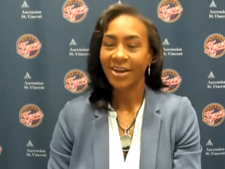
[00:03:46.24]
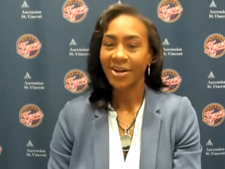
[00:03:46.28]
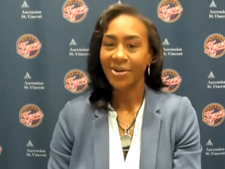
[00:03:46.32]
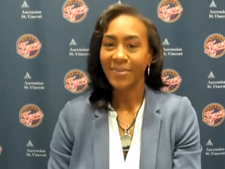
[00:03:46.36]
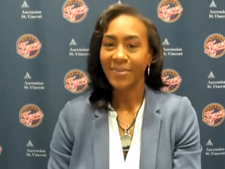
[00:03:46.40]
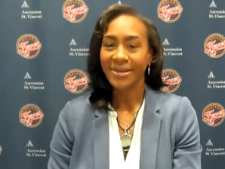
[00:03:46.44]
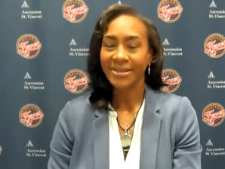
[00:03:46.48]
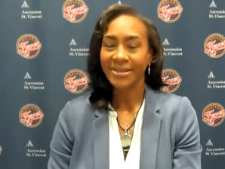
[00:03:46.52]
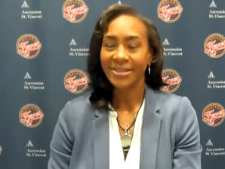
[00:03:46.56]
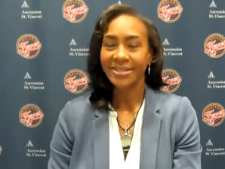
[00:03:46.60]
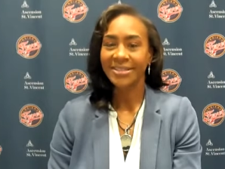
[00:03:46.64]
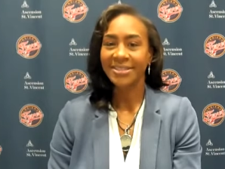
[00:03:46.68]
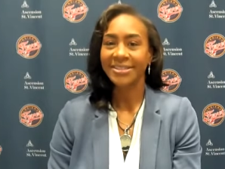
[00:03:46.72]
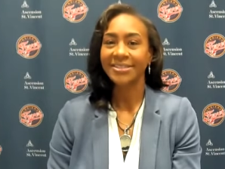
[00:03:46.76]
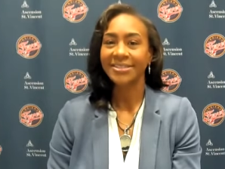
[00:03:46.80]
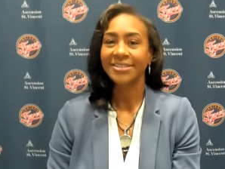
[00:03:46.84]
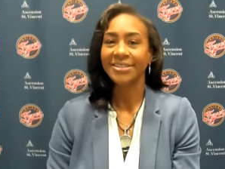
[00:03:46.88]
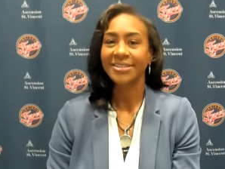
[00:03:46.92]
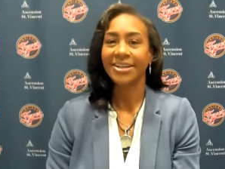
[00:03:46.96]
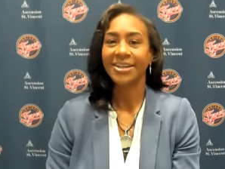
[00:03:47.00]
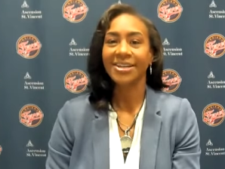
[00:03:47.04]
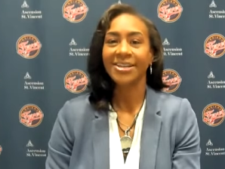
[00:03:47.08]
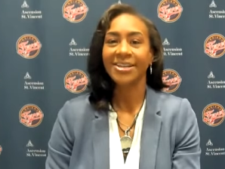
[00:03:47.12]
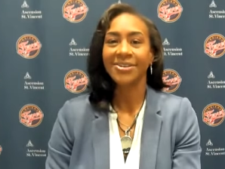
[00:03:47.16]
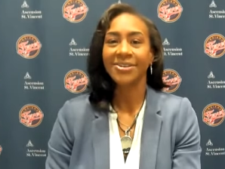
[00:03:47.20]
Oh my goodness,
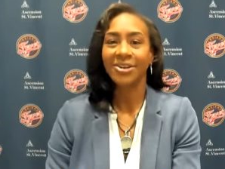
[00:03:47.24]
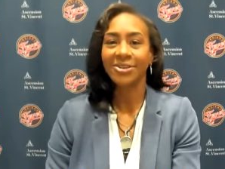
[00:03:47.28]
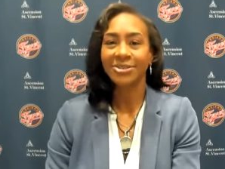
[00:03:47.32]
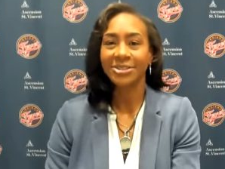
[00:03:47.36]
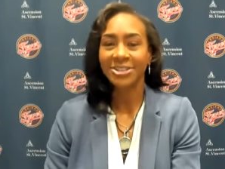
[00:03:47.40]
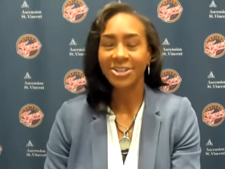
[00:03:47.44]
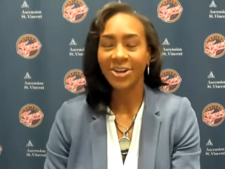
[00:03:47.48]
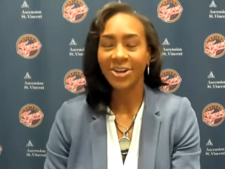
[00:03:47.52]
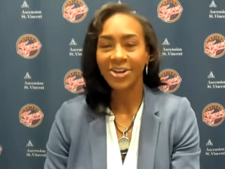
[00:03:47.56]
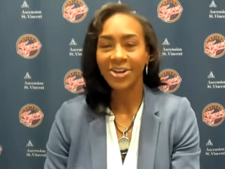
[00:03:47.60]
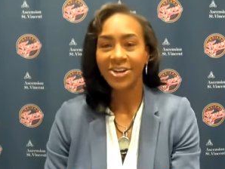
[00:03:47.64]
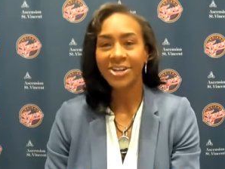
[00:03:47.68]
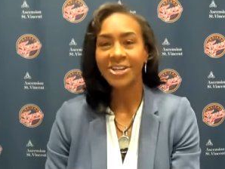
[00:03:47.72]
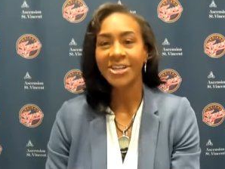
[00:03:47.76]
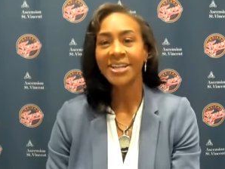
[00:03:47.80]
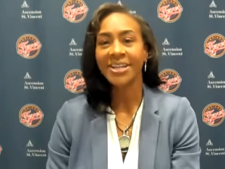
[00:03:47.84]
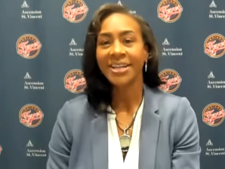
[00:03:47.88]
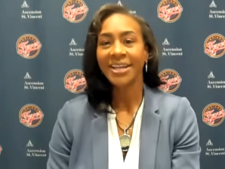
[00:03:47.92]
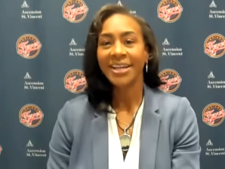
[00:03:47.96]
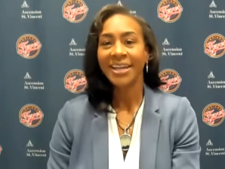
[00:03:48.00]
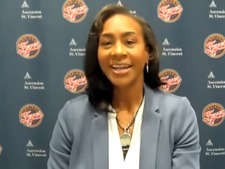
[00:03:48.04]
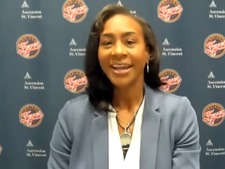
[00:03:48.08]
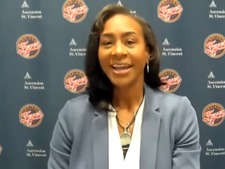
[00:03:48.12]
Dougie, you know, it's hard.